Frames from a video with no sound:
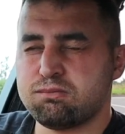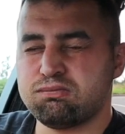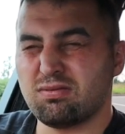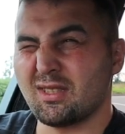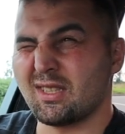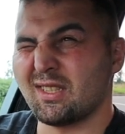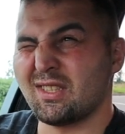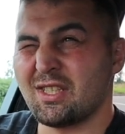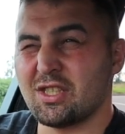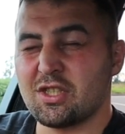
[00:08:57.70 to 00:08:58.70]
What was it?
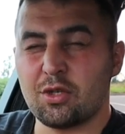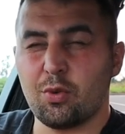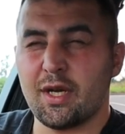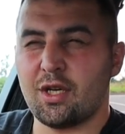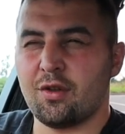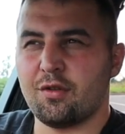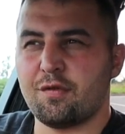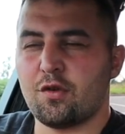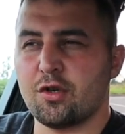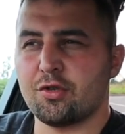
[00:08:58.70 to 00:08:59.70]
60 quid on the
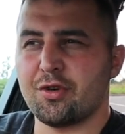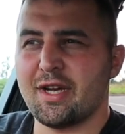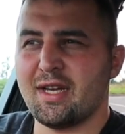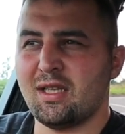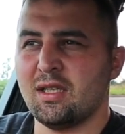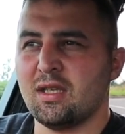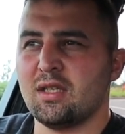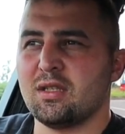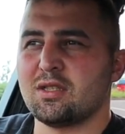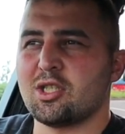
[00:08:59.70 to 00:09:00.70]
front grille.
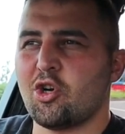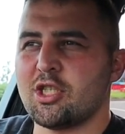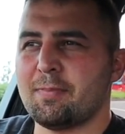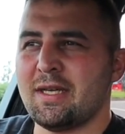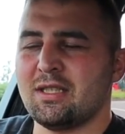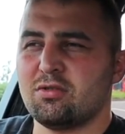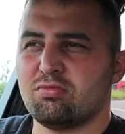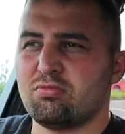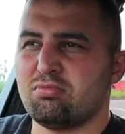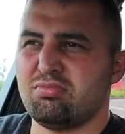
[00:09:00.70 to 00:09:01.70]
So I spent
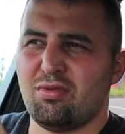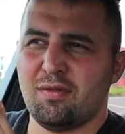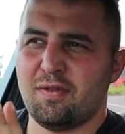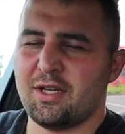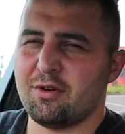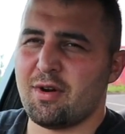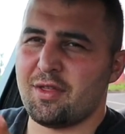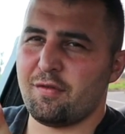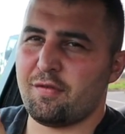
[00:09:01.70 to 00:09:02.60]
roughly in around the